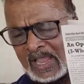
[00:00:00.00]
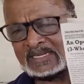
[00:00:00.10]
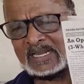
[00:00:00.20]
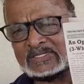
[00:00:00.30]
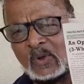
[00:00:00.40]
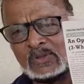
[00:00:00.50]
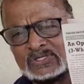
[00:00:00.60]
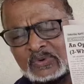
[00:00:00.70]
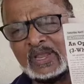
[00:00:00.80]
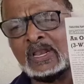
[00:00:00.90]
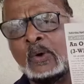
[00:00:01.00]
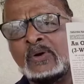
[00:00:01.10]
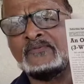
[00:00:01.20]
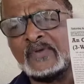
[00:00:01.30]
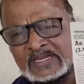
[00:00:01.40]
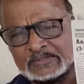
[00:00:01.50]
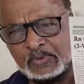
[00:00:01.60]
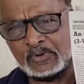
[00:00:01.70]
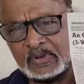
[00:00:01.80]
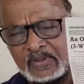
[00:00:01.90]
it is also in our
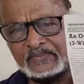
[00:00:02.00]
Facebook.